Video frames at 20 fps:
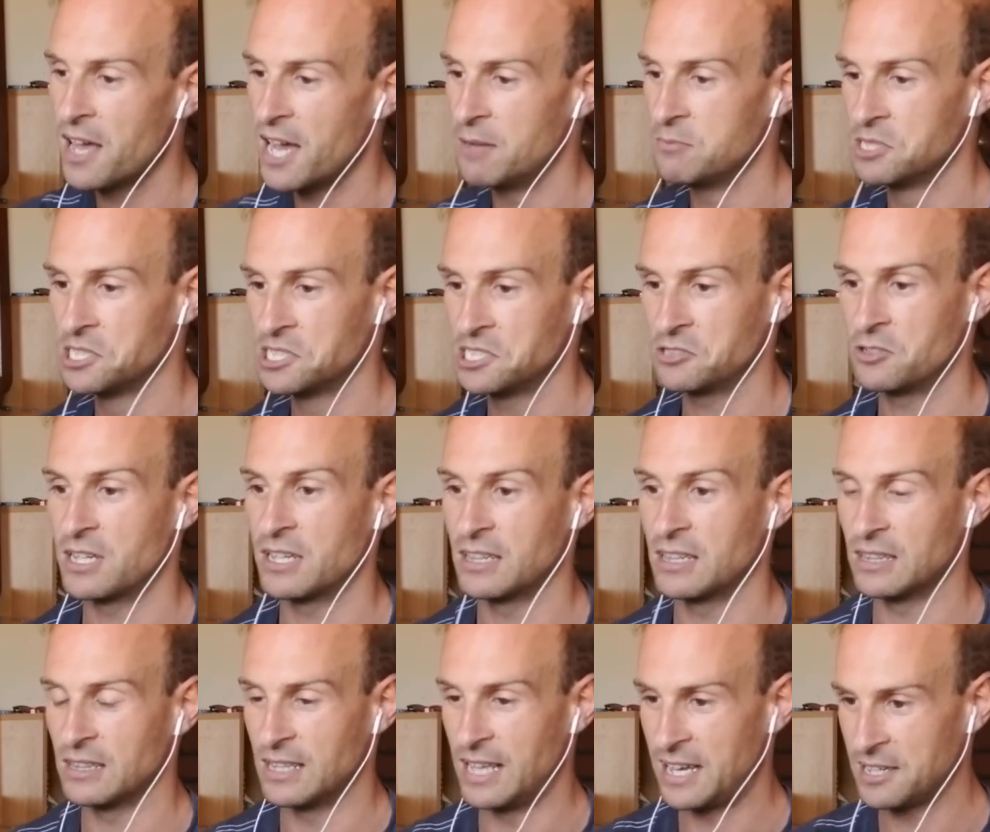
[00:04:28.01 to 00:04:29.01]
I'm just gonna
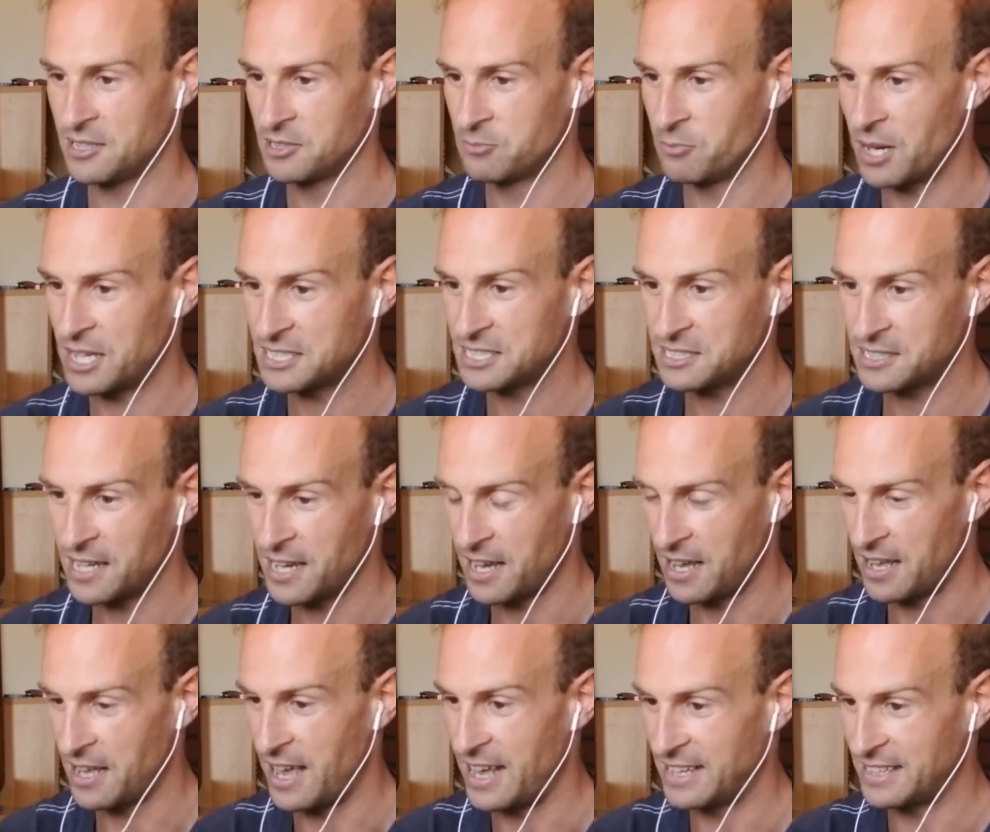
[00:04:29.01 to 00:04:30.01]
let it pass,
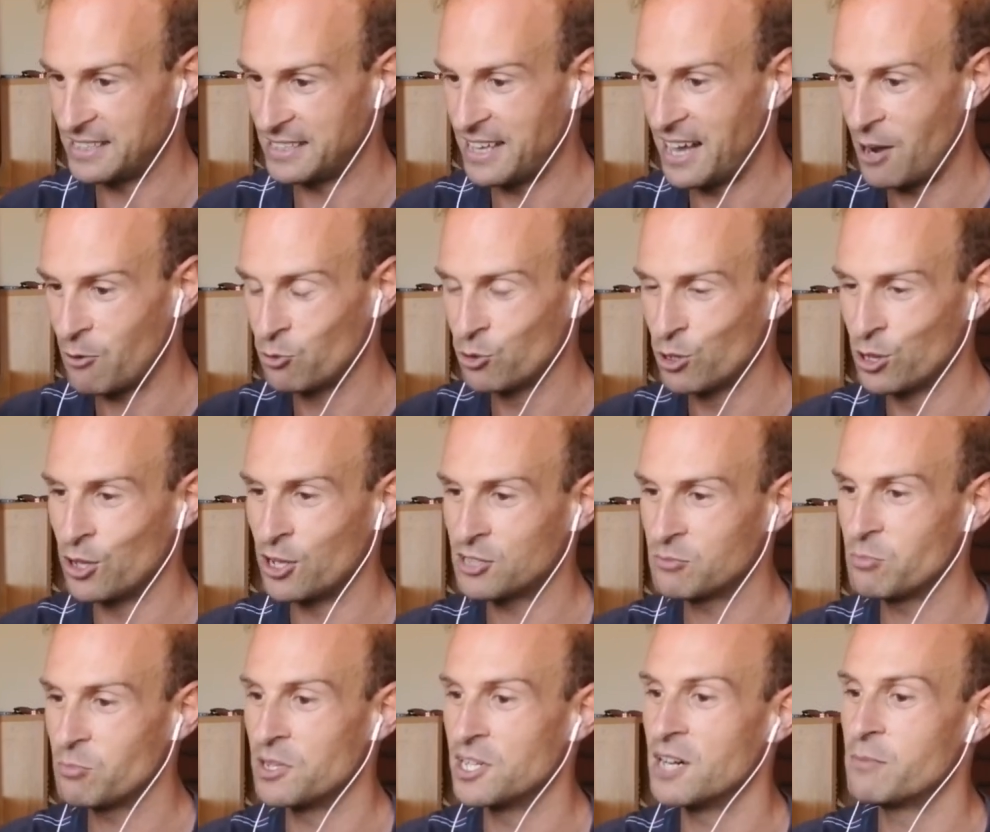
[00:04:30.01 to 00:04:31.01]
and I will
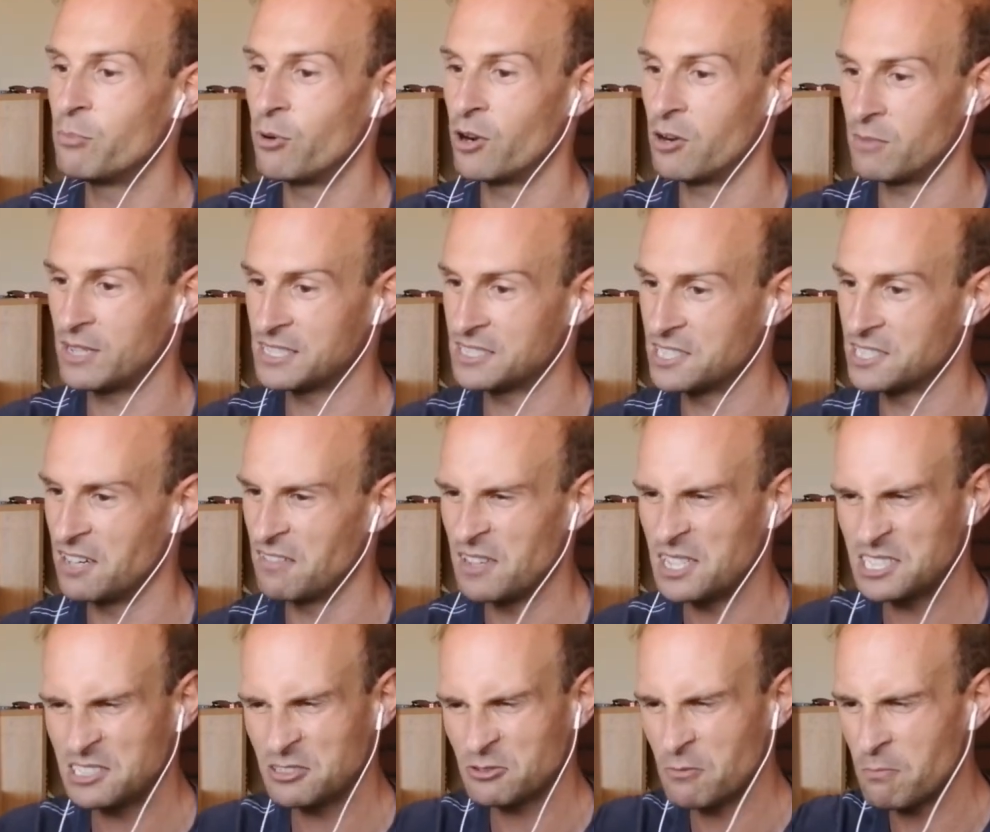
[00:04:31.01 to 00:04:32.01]
not beat up on myself.
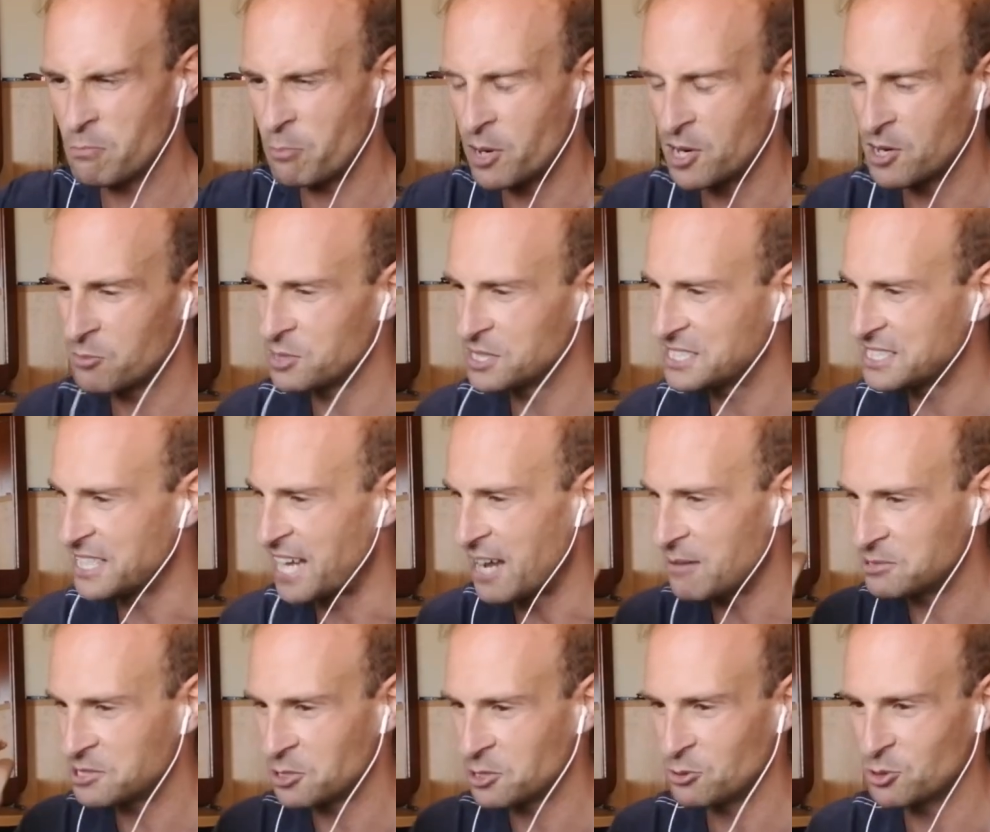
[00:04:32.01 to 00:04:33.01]
There's no purpose,
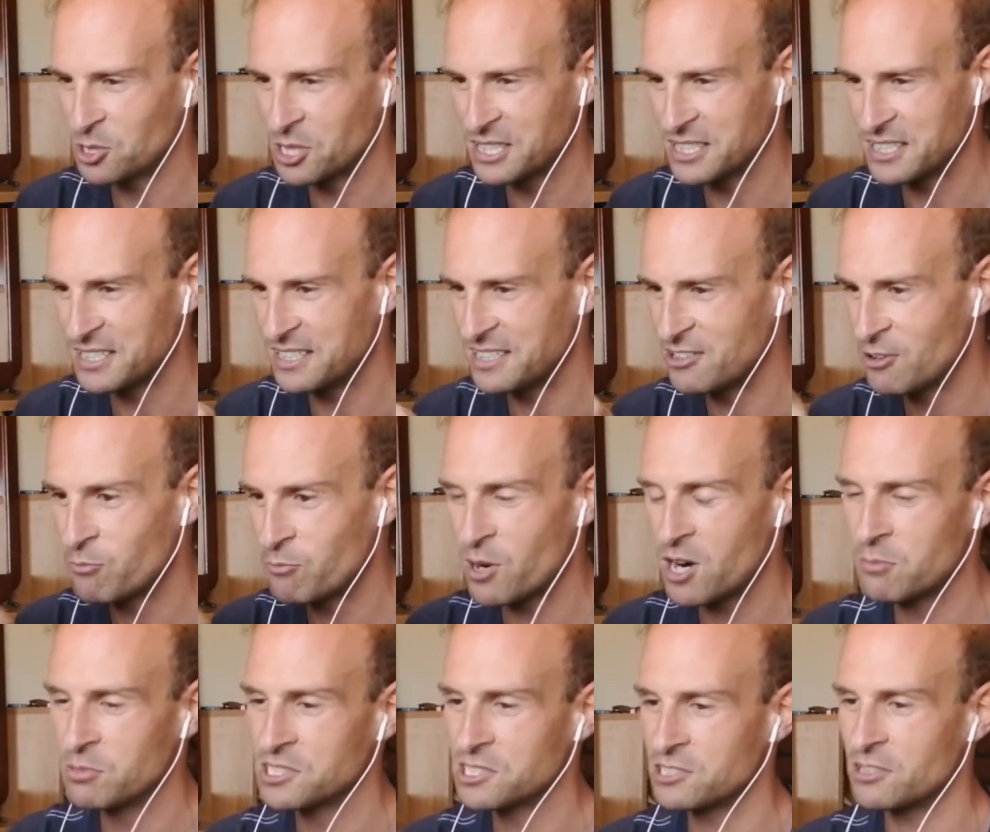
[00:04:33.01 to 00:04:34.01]
absolutely no
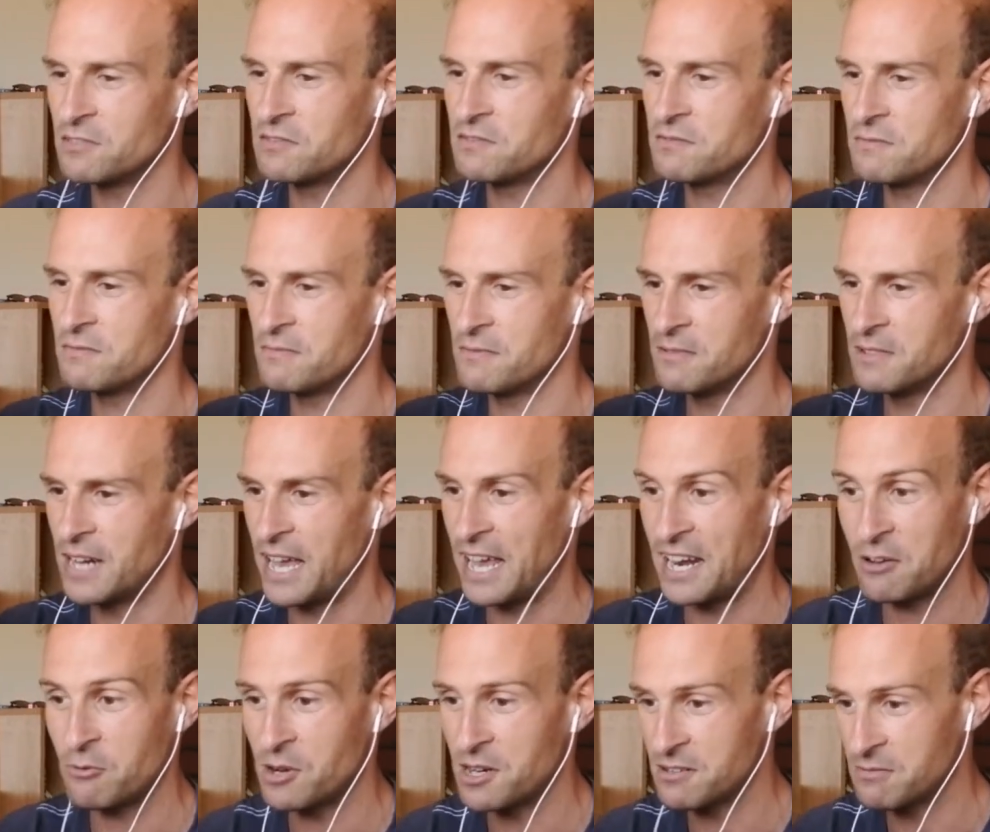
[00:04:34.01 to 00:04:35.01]
purpose of
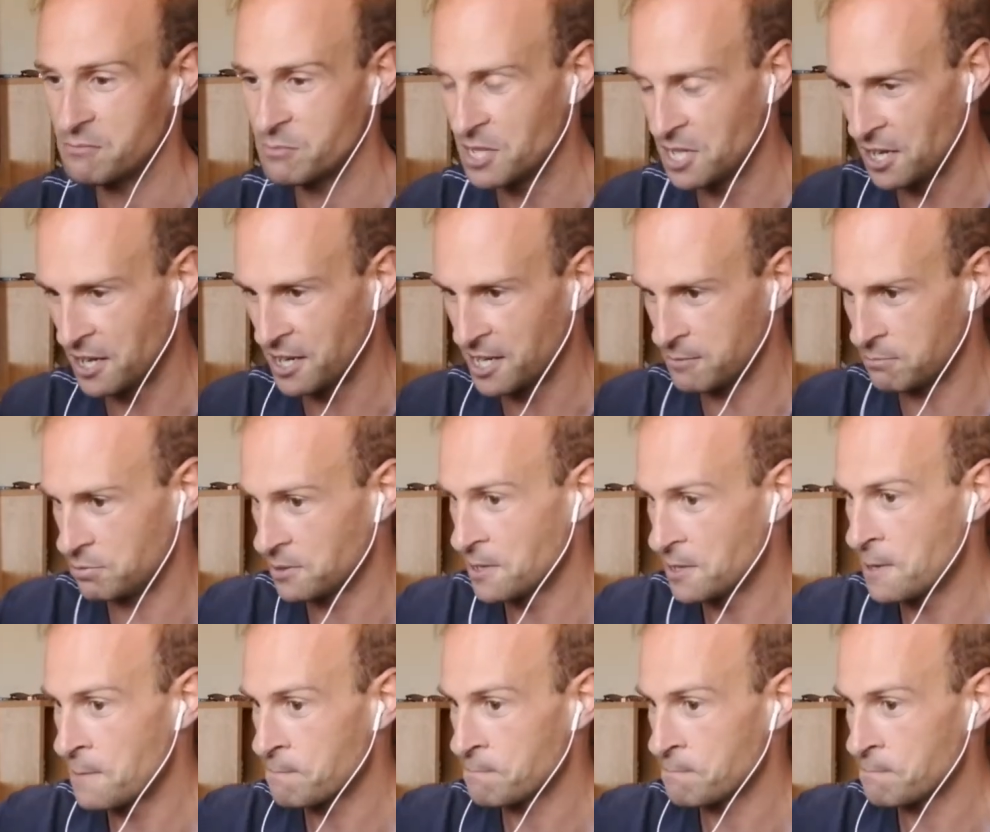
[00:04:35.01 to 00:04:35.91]
anyone beating up